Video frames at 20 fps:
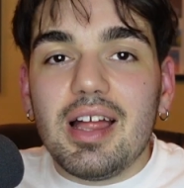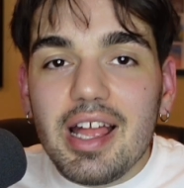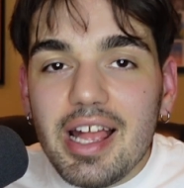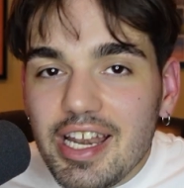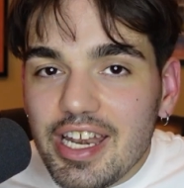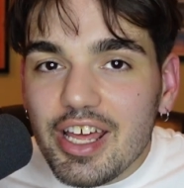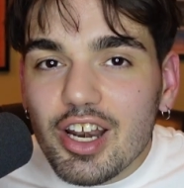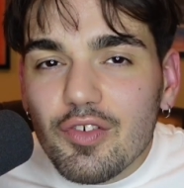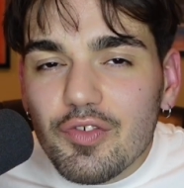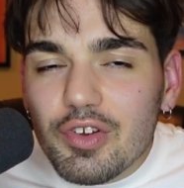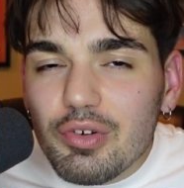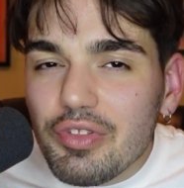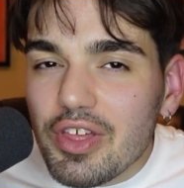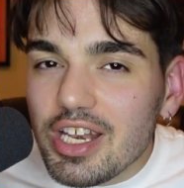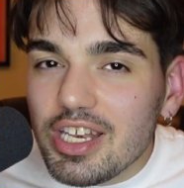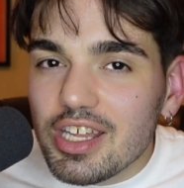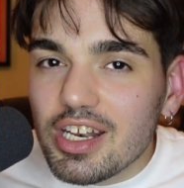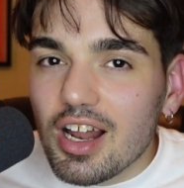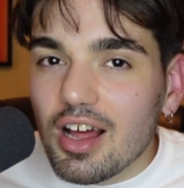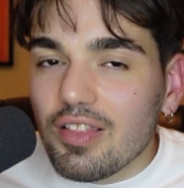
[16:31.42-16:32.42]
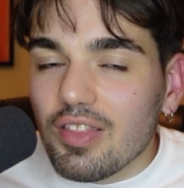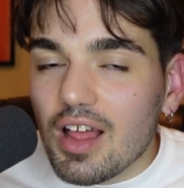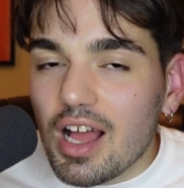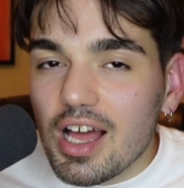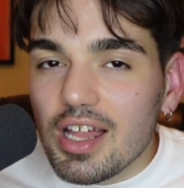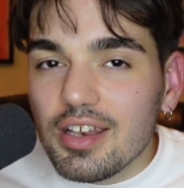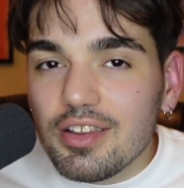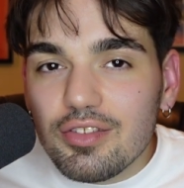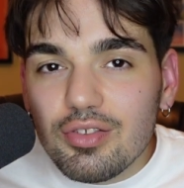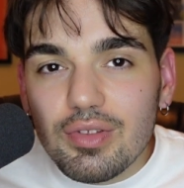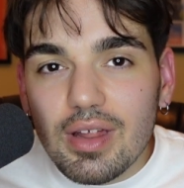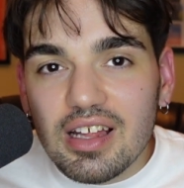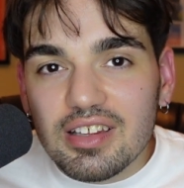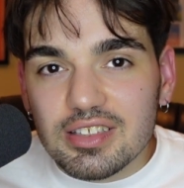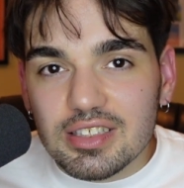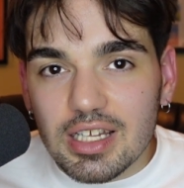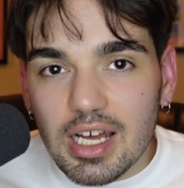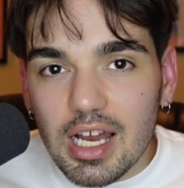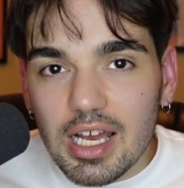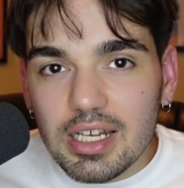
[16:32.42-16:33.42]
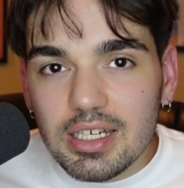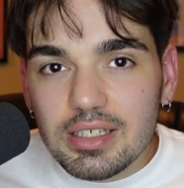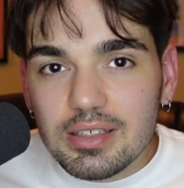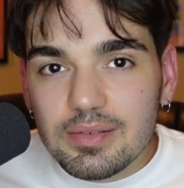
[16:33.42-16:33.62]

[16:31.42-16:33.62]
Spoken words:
An interview they did online in 2009